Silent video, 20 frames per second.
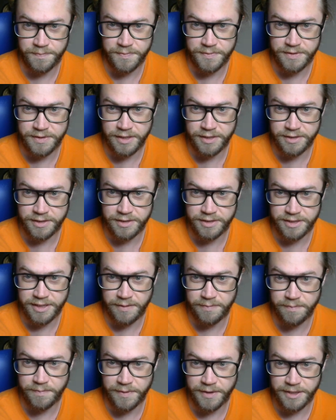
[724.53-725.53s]

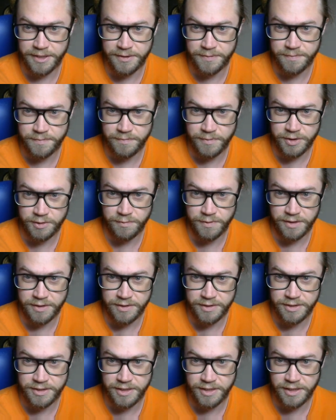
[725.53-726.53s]
disassembly, which we can
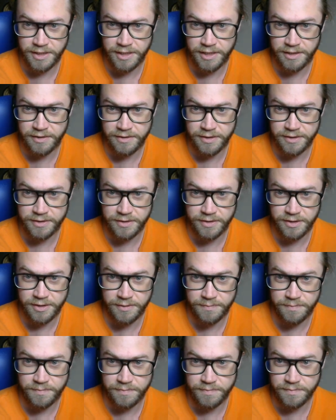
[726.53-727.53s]
see here. These are the
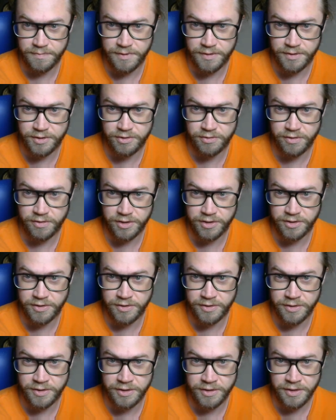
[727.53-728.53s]

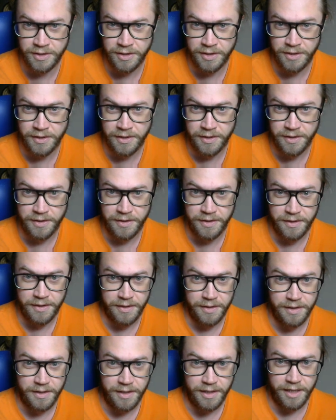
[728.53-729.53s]
instructions.
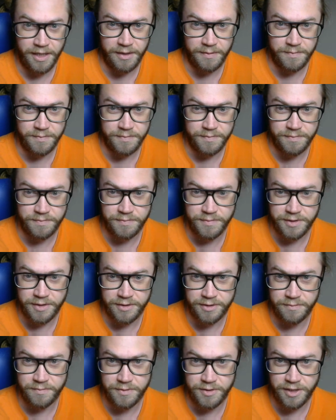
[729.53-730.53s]
So
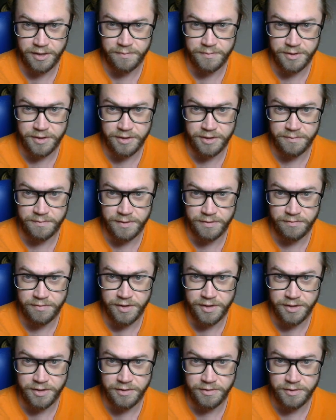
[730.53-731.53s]
sometimes it can be really
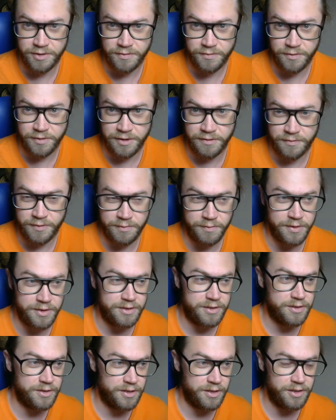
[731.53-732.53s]
useful if you want to
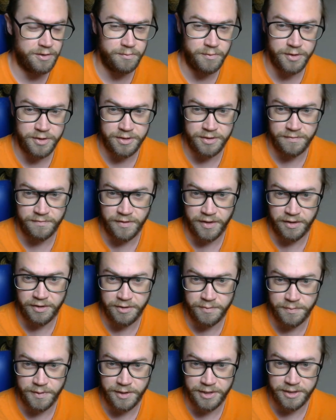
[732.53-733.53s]
know what a
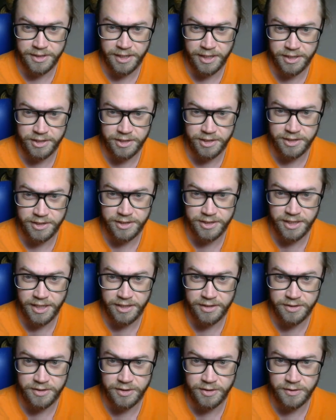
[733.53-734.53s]
variable is actually set
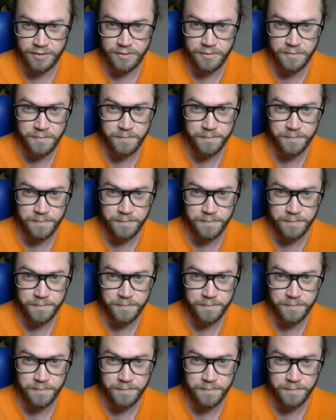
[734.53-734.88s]
to.